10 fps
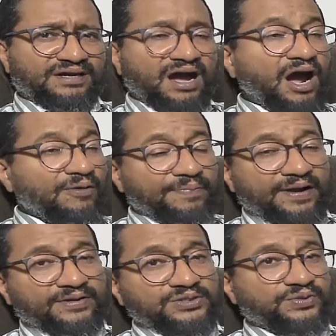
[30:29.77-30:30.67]
Our
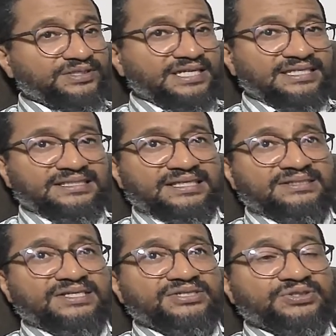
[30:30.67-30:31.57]
parents were telling the
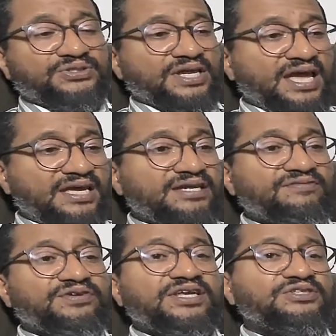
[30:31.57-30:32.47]
teachers, hey,
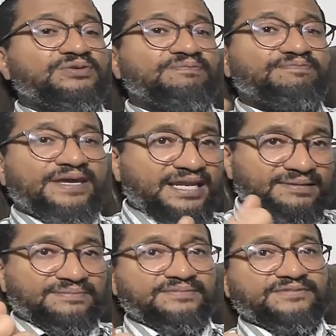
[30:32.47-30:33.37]
if you need to beat
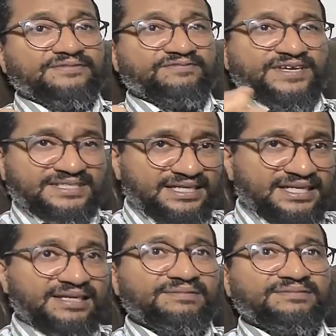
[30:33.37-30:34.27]
him
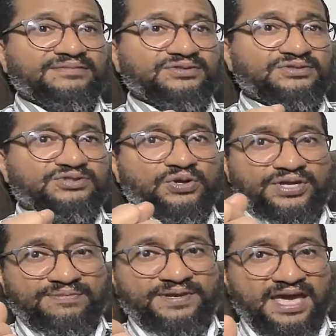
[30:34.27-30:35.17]
physically so
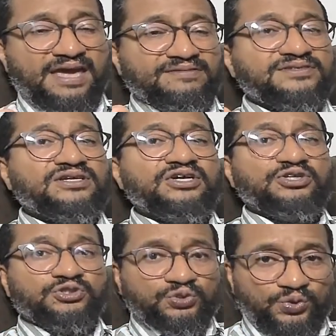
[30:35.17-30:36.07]
he behaves,
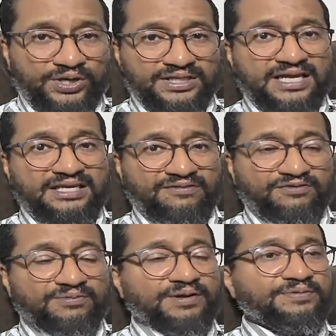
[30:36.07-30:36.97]
do it. I give
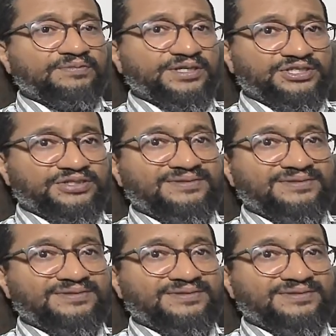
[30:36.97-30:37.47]
you my permission.